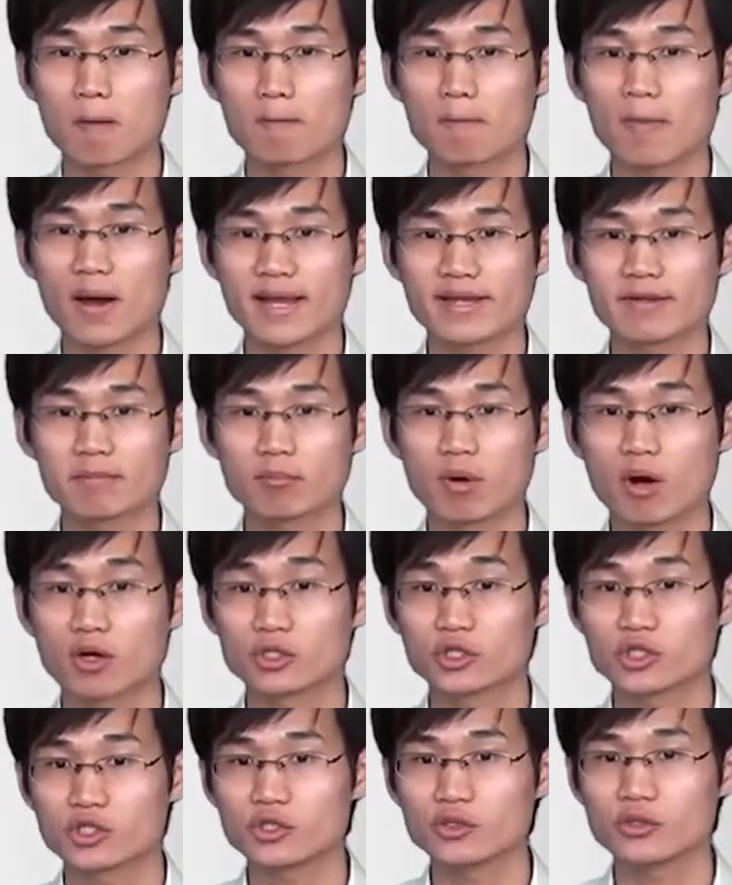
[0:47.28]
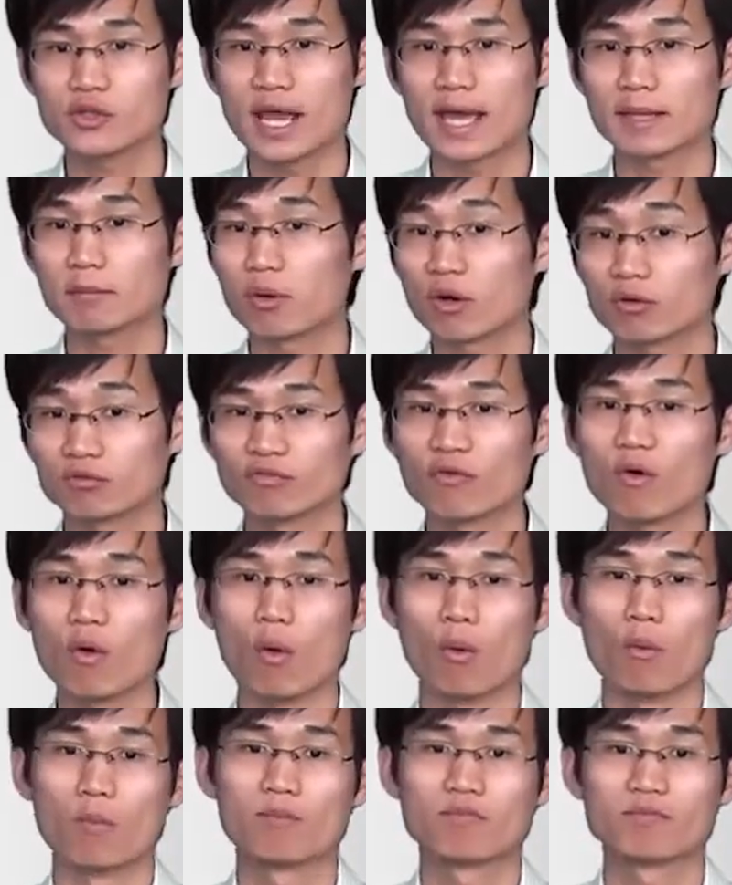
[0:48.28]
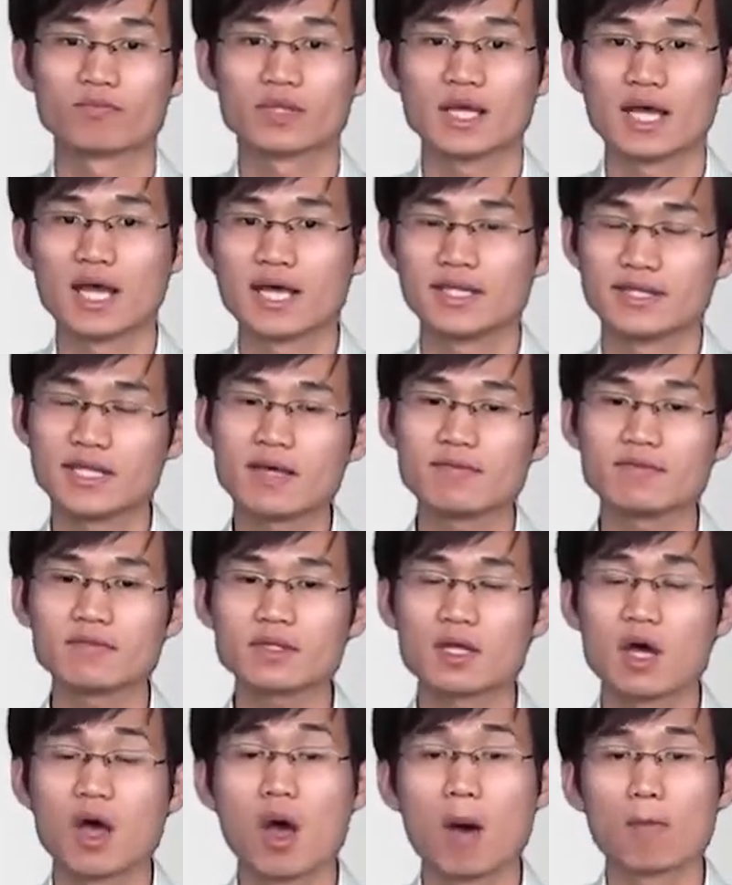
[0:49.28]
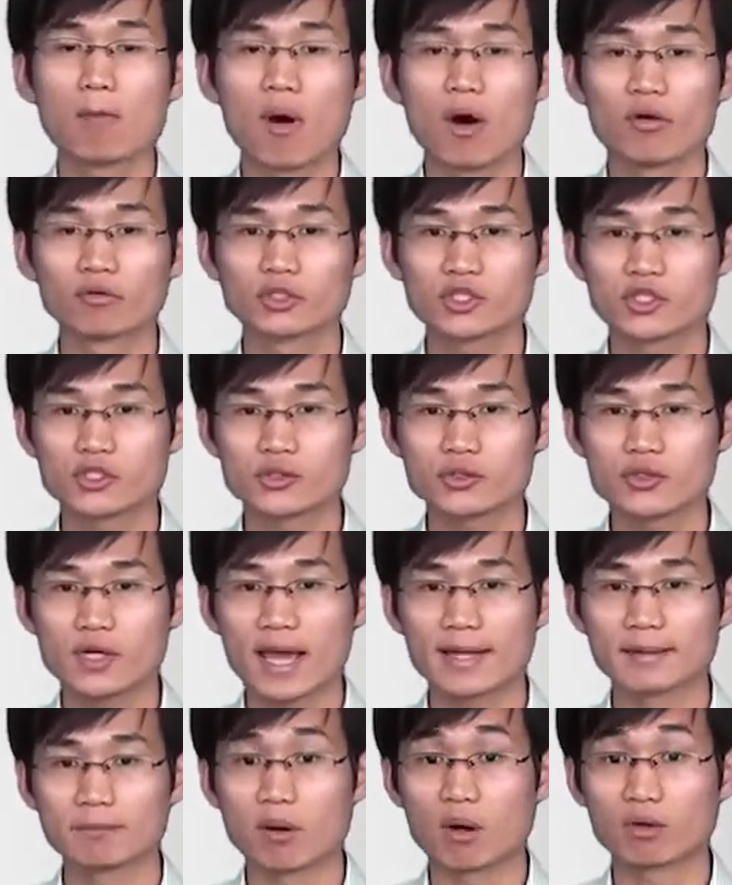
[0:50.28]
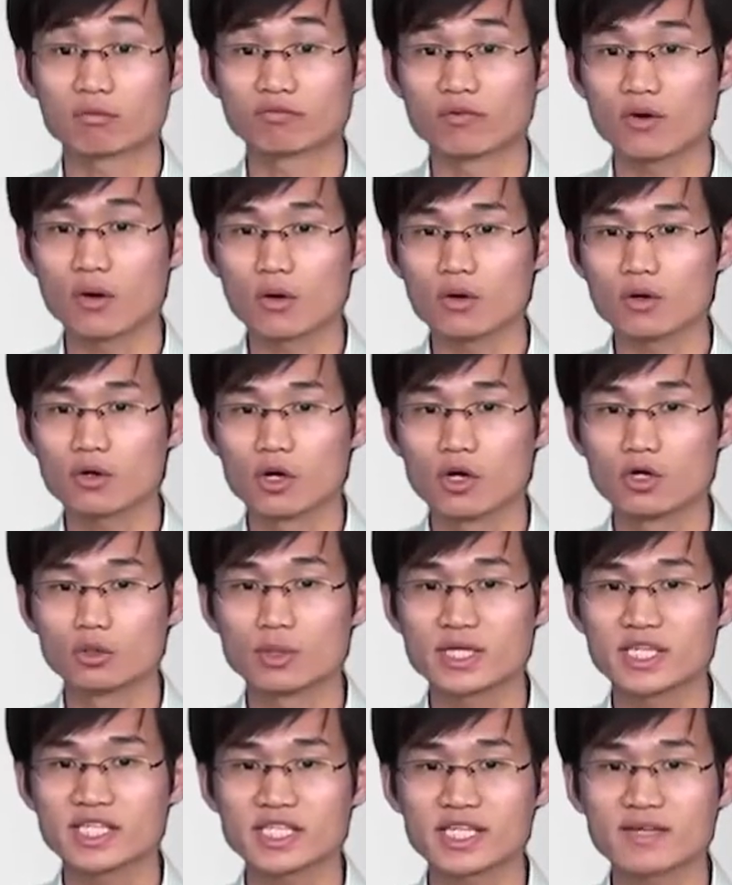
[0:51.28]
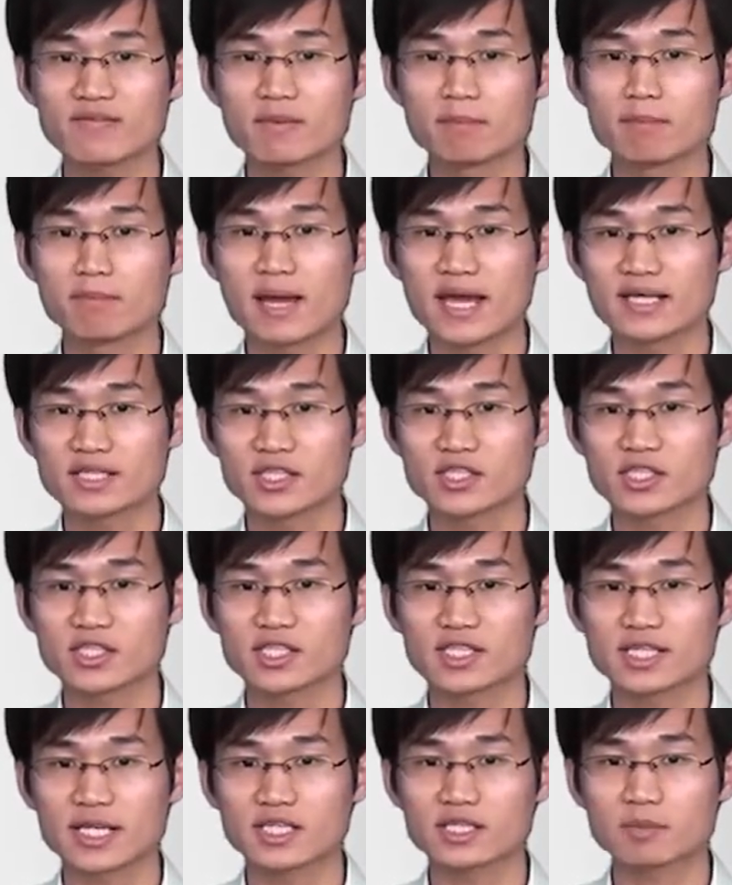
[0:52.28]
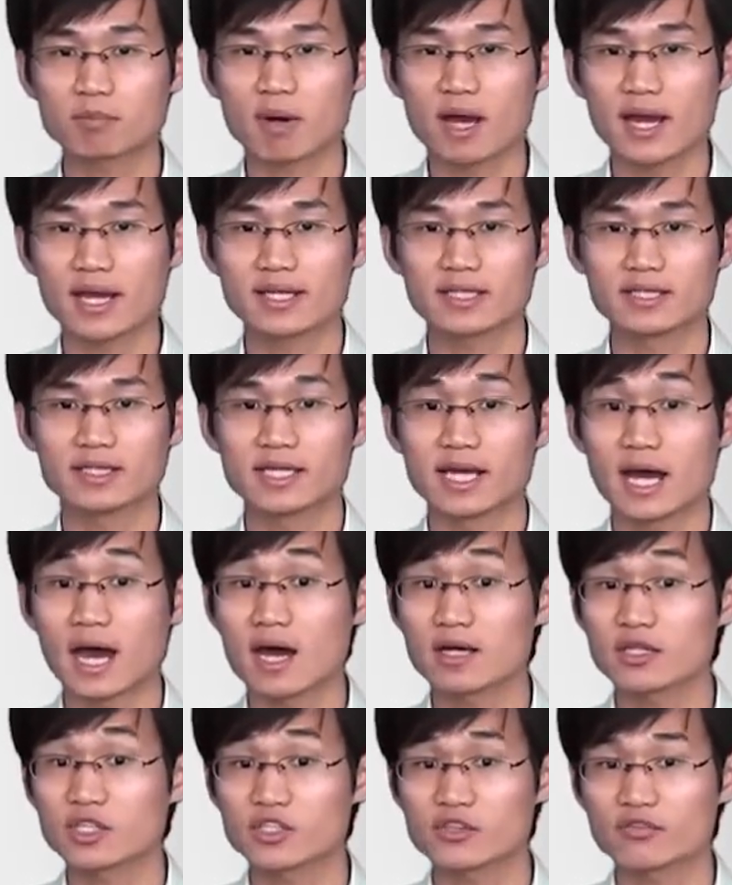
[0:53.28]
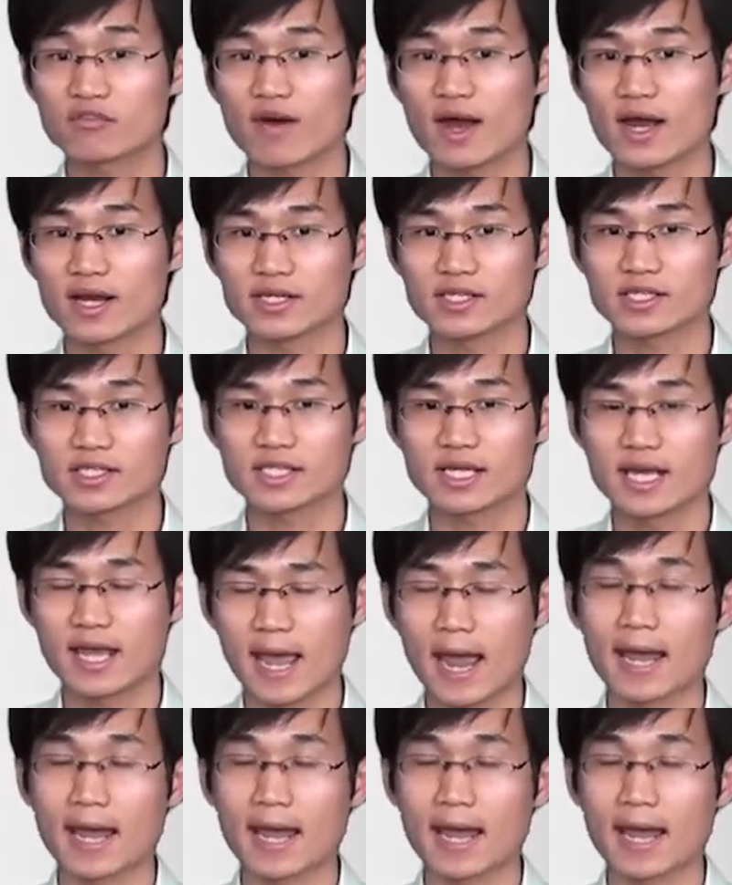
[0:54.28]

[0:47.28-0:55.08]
by port 2 and port 4. Then port 2 and port 4 receive the message sent by the other device,